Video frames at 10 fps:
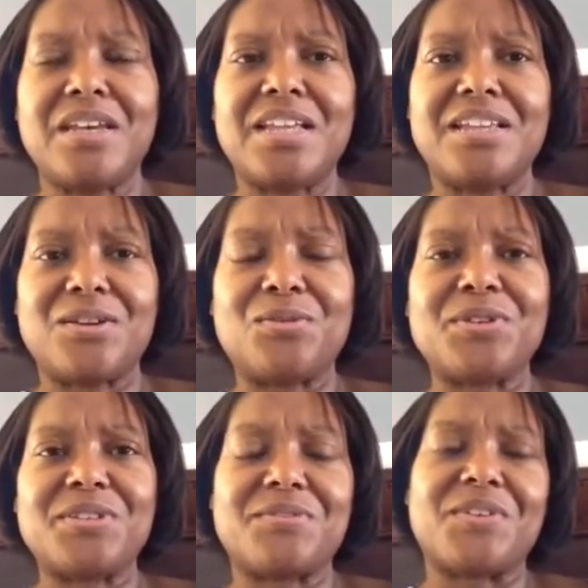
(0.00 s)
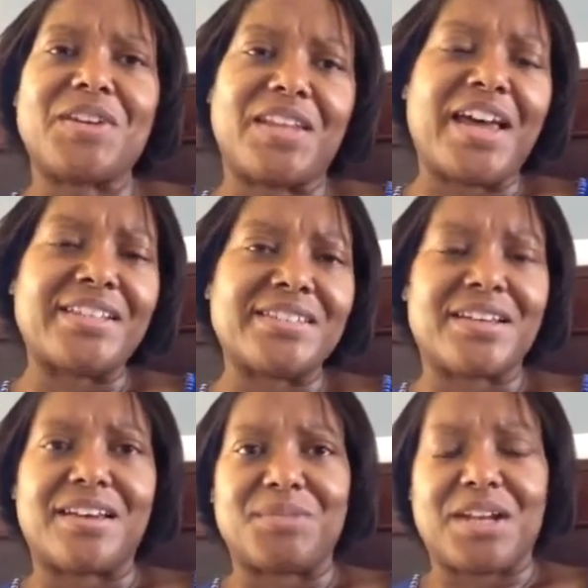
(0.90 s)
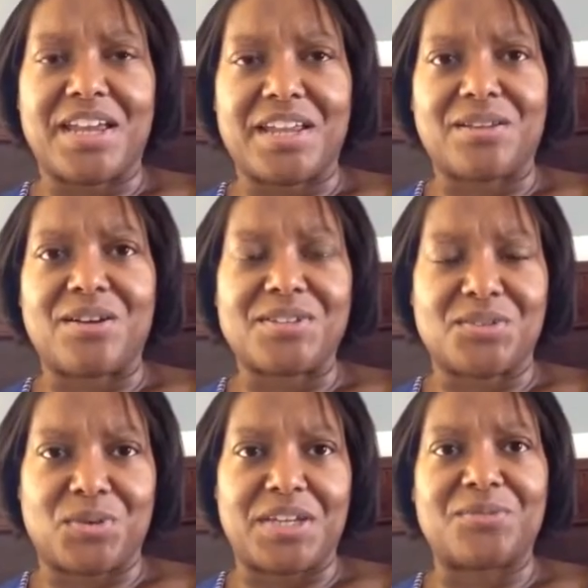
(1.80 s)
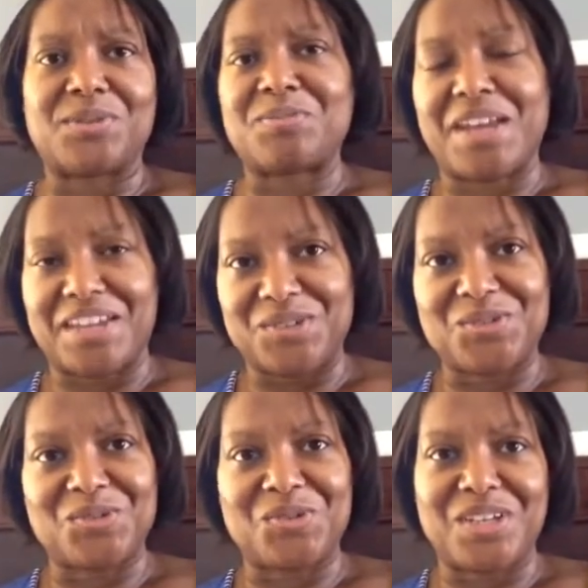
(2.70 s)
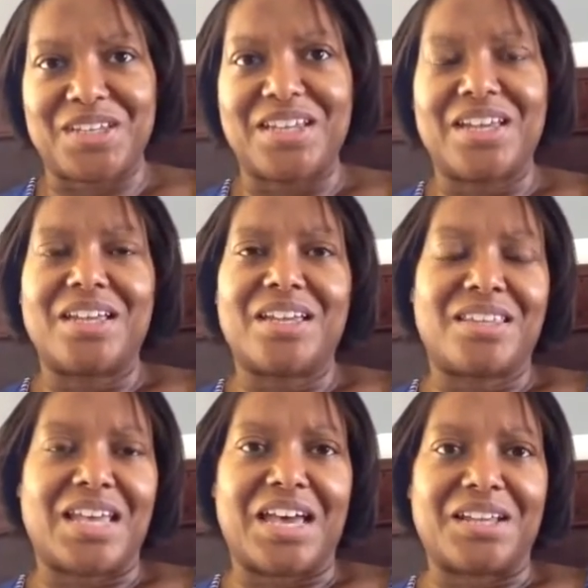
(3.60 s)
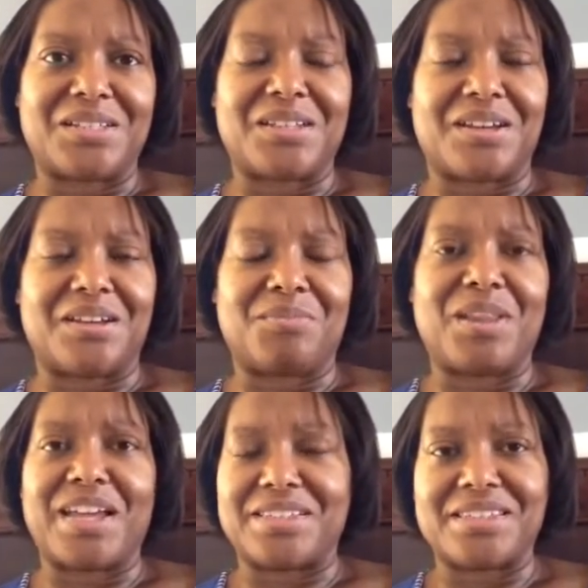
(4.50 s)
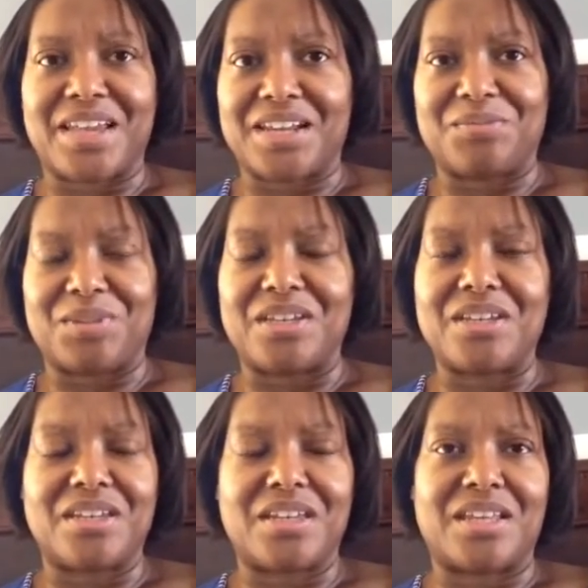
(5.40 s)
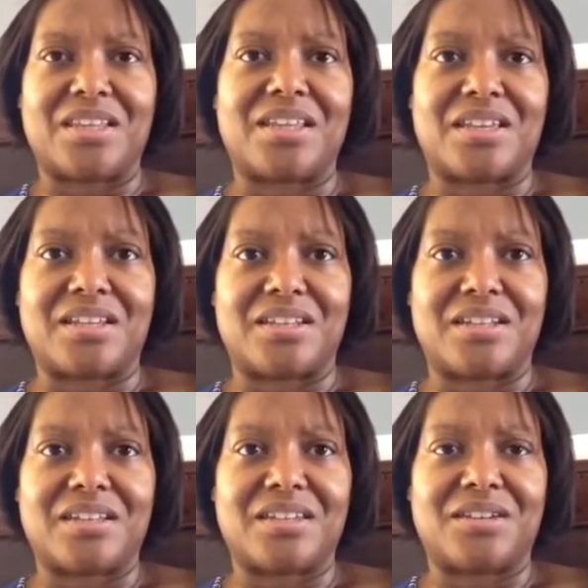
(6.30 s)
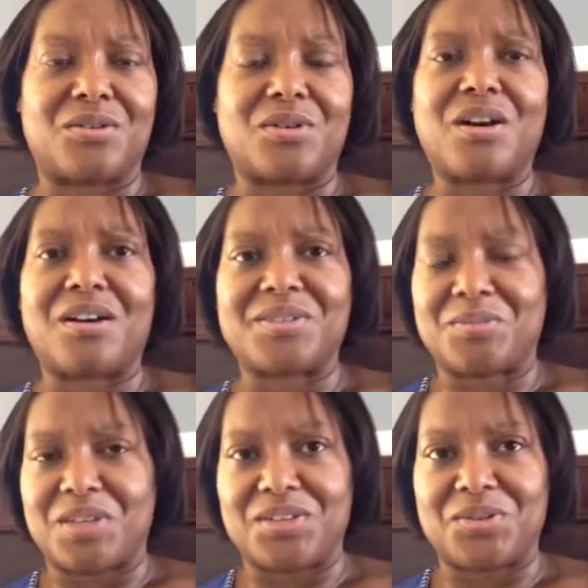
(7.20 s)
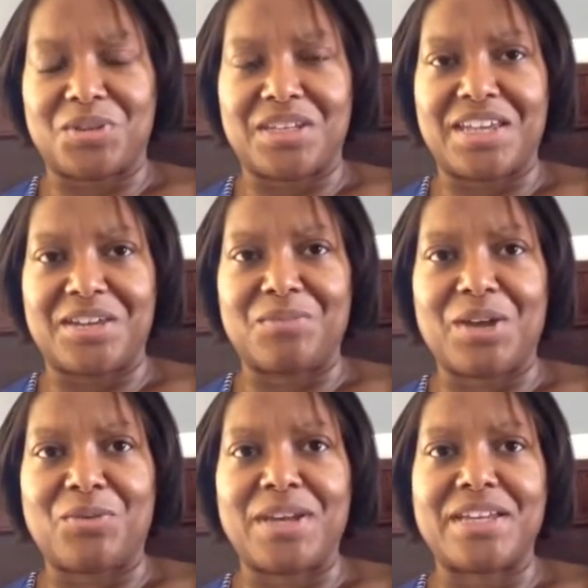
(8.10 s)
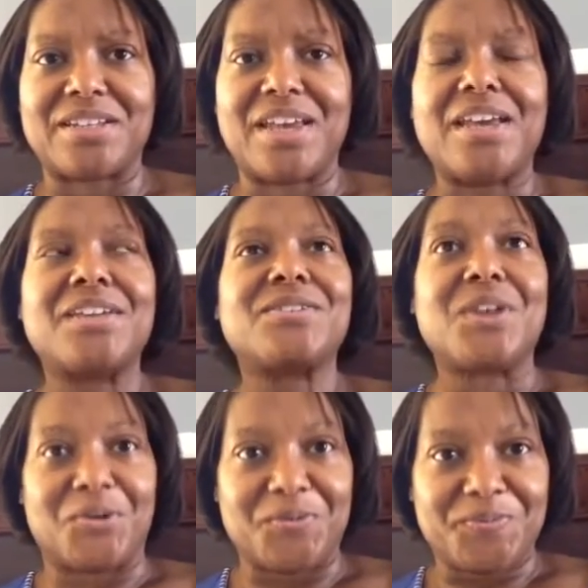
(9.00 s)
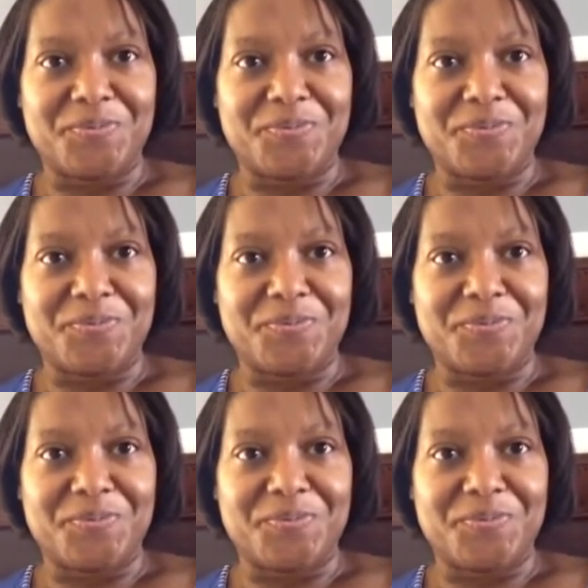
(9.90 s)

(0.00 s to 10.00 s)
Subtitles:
And then, of course, the very last time that I had lost weight, it was my injury that blindsided me and then, caused me to regain my weight. So,